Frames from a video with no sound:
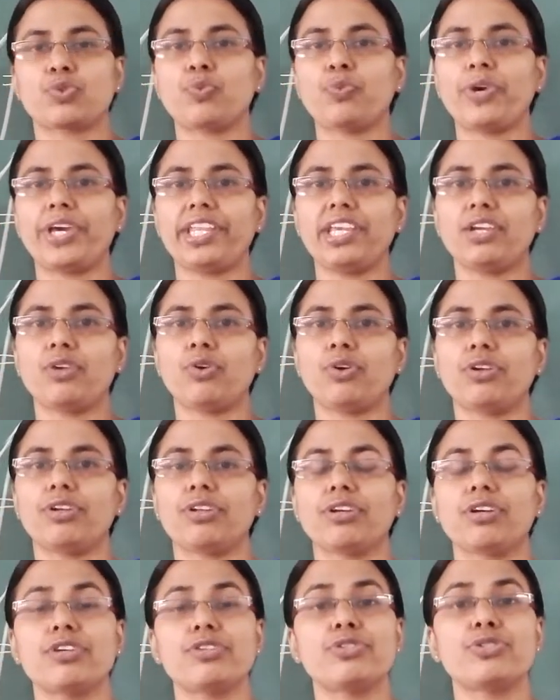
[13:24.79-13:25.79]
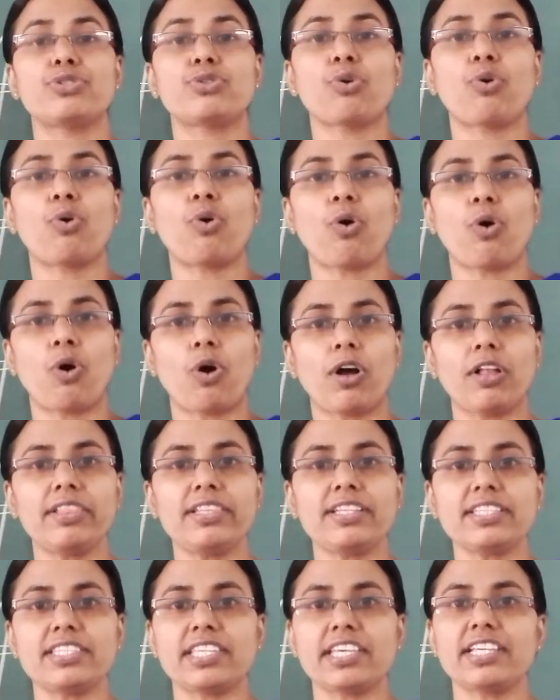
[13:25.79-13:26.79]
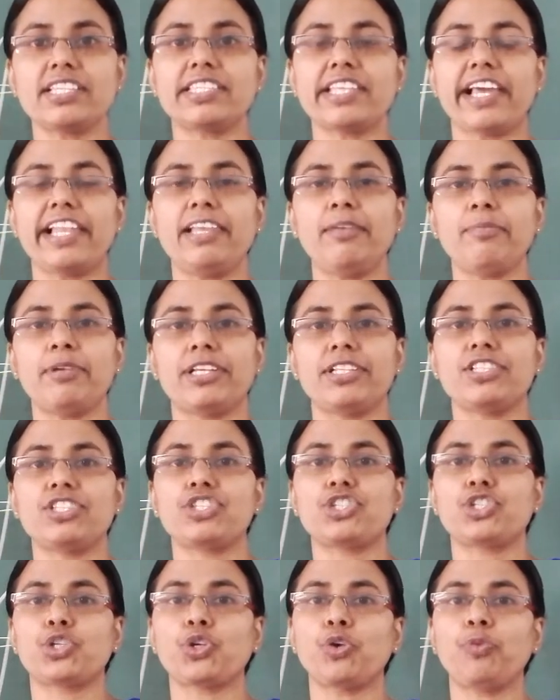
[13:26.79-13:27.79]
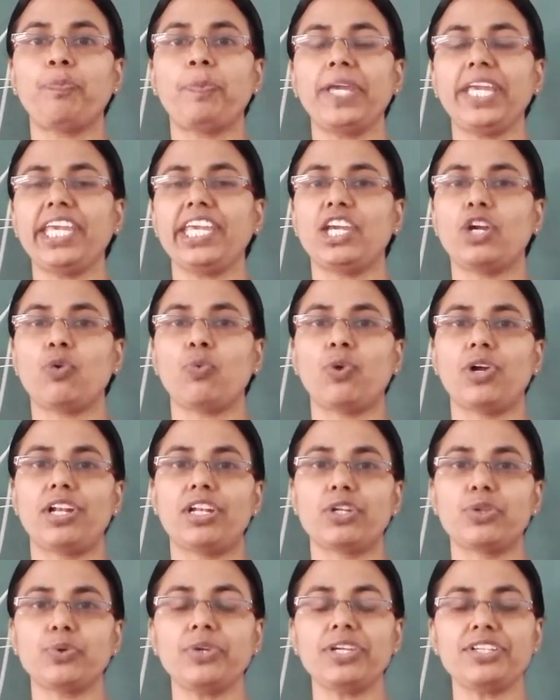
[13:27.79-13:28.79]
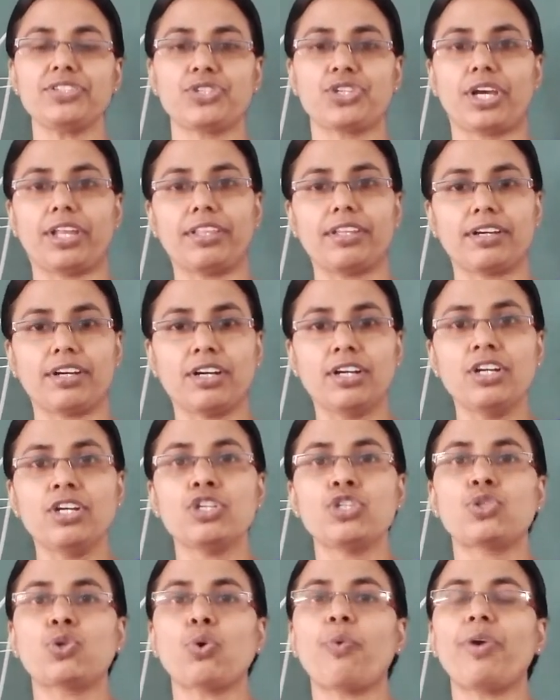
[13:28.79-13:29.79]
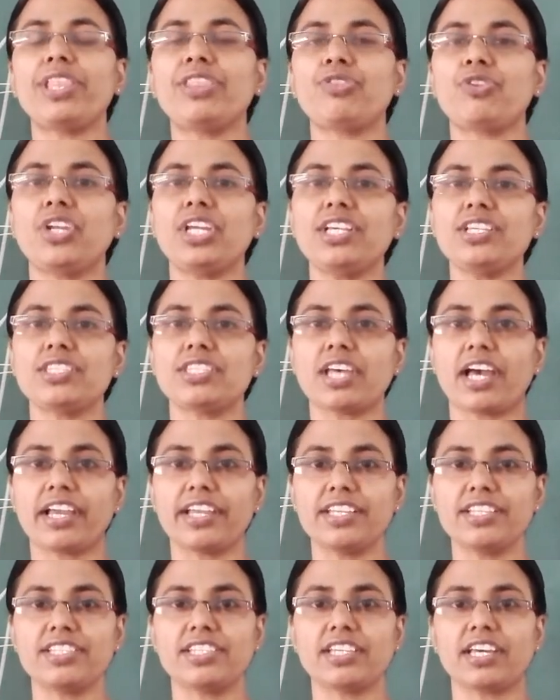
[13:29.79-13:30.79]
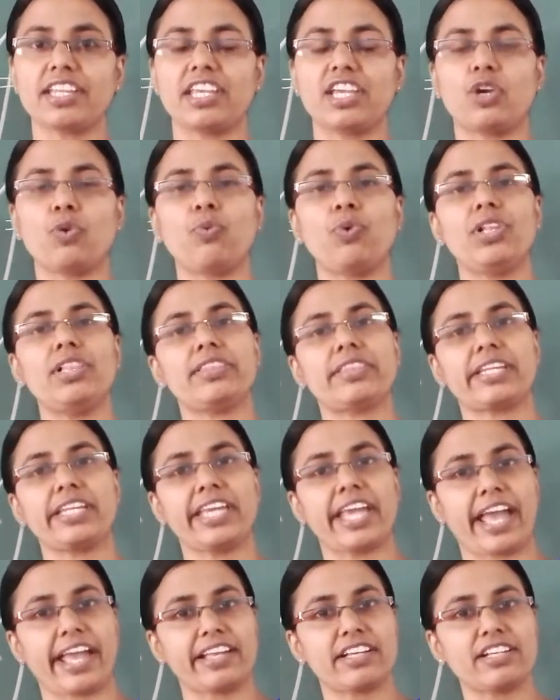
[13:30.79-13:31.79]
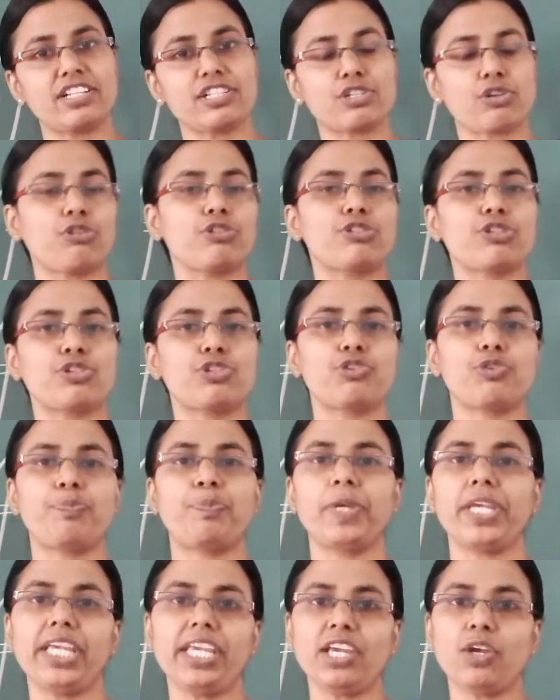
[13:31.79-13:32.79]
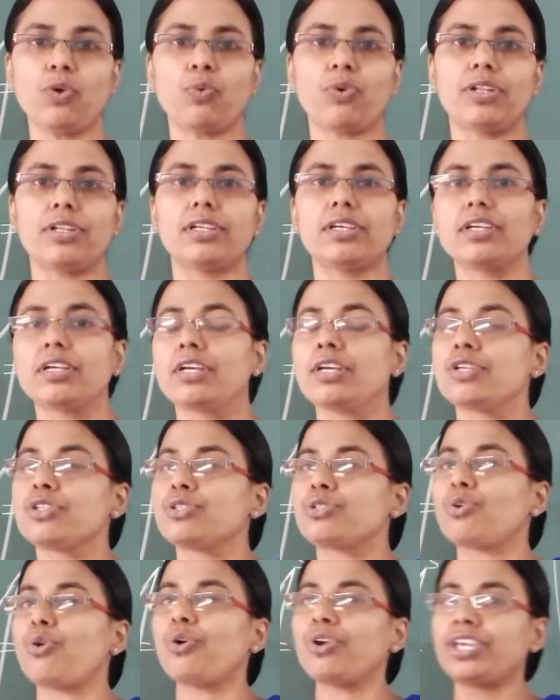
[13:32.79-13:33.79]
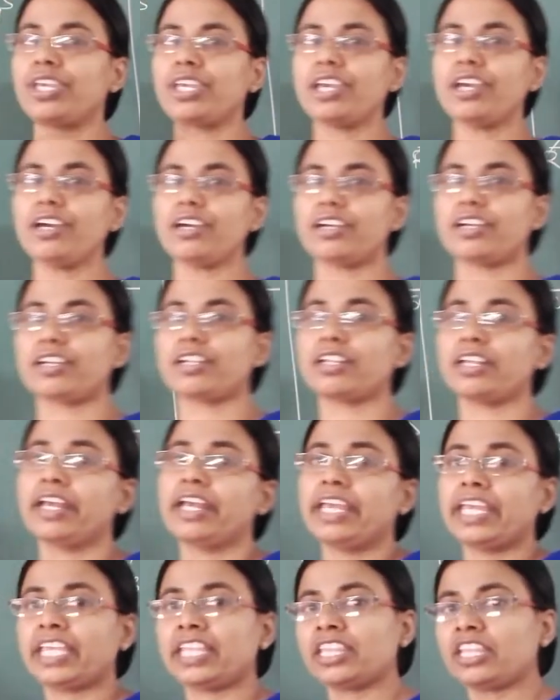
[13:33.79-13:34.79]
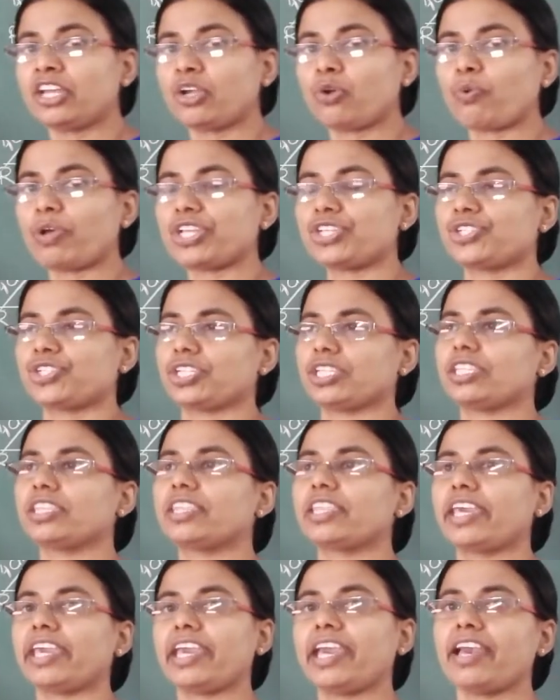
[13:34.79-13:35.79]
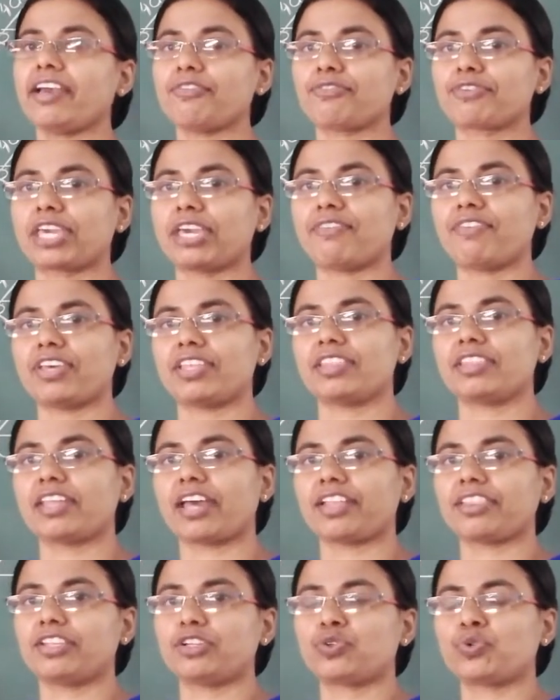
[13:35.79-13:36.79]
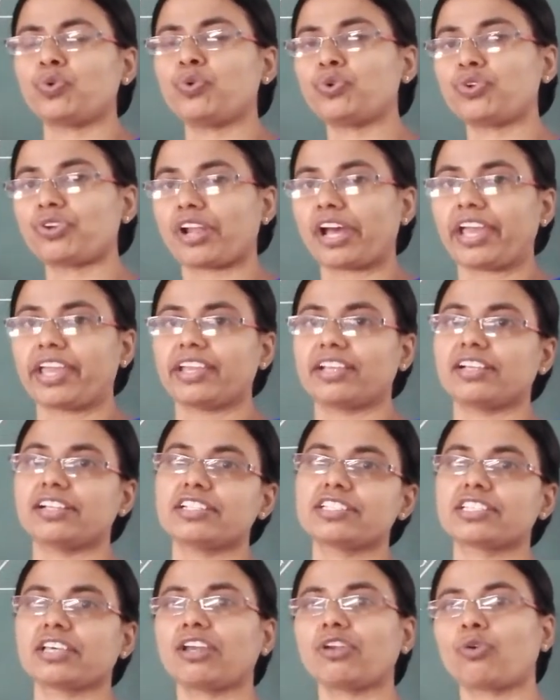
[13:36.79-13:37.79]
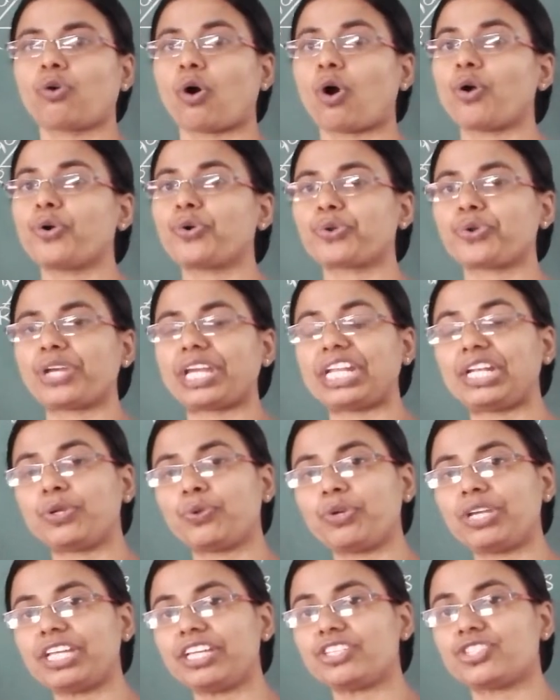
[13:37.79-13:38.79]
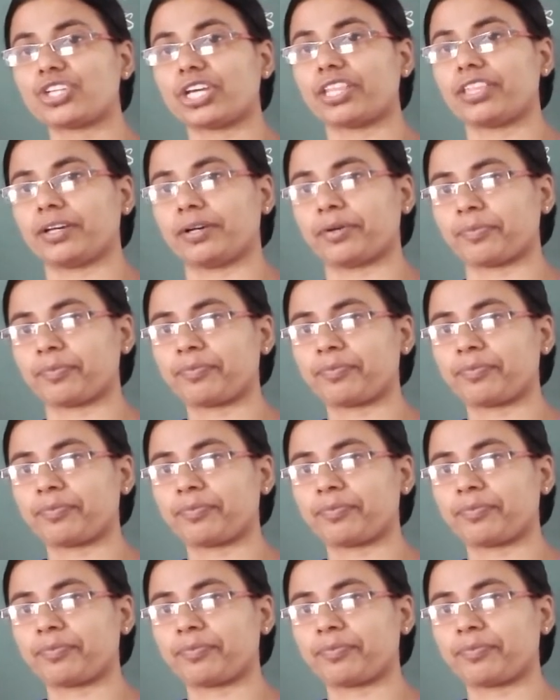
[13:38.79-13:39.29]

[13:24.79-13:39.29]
Very good. So all the 6 elements should be equal to each other. So when 3 sides are equal, 3 angles also should be equal. So here in the question they have given that the two triangles are congruent to each other.